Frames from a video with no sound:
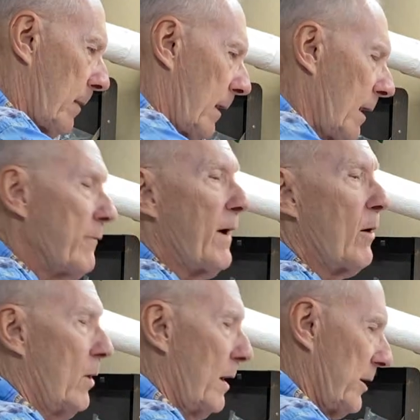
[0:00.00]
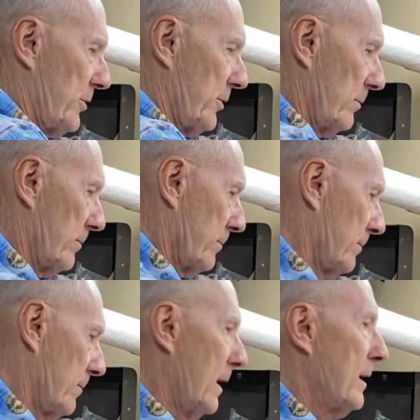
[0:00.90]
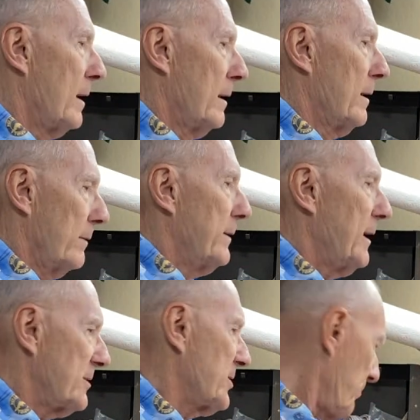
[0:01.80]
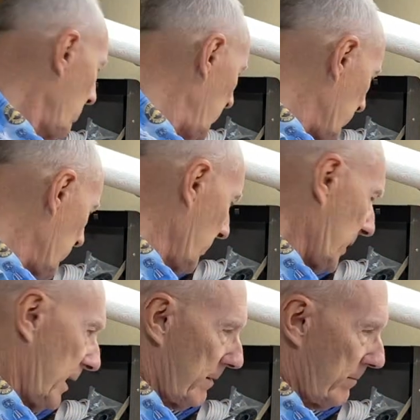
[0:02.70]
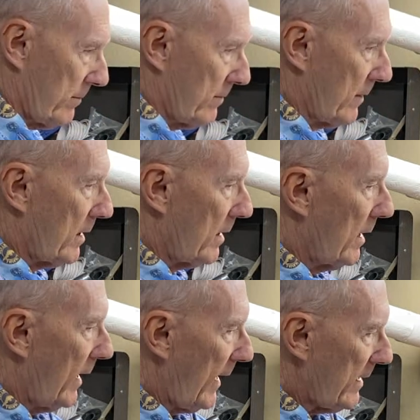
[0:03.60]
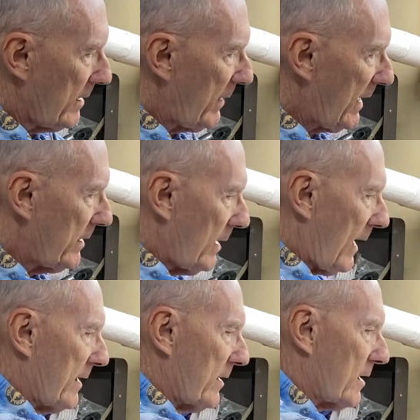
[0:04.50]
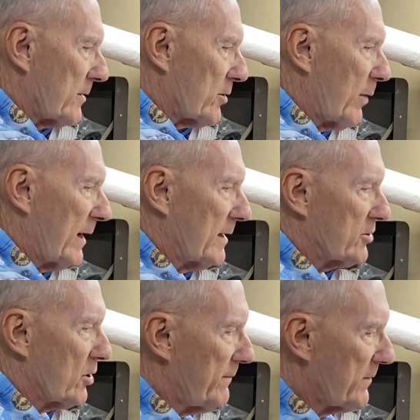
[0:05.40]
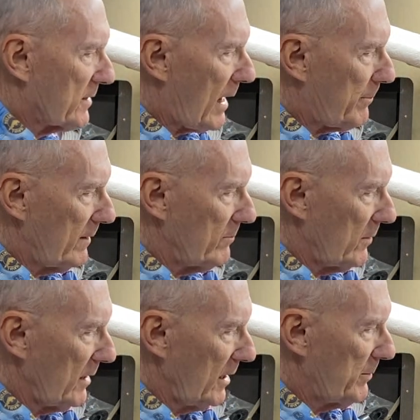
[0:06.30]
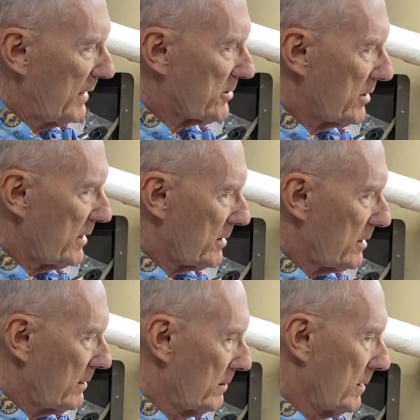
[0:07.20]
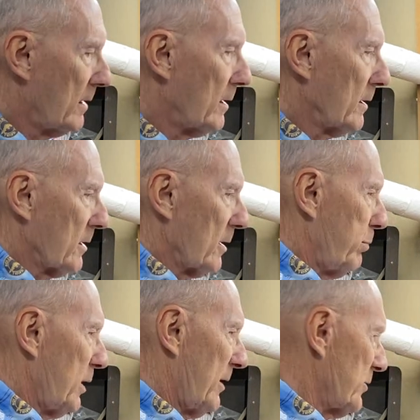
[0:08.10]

if I wanted to. Then it's pretty sturdy. And I had to cut the wing nuts off the top of them a little bit so that the little plate would